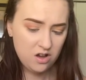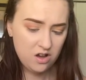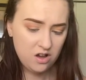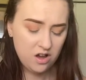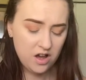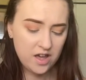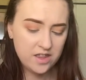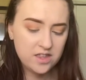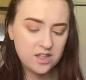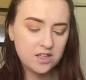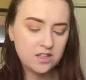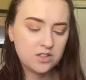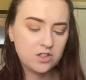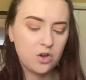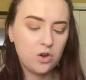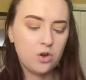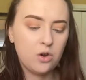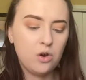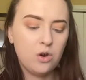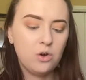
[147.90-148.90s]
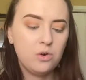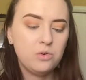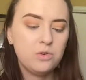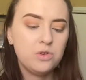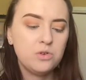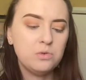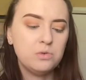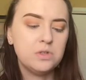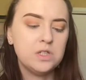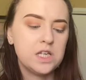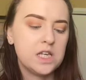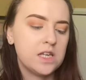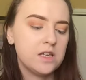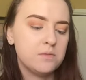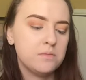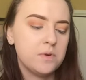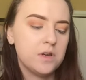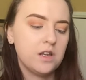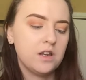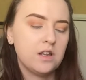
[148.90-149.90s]
I think it's O-U-D,
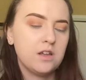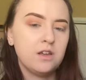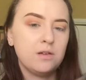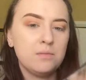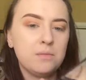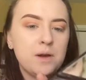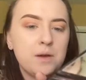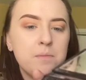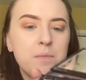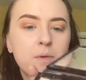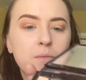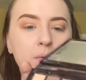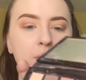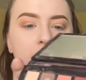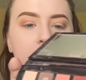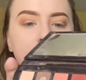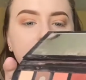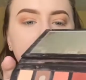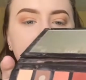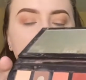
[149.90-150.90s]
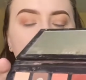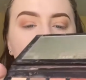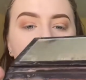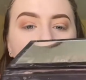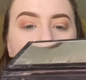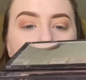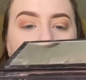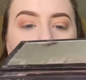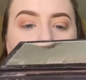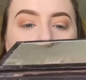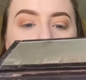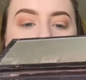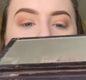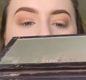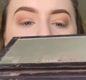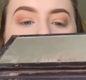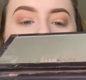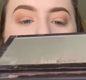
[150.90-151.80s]
but it might be pronounced Ode.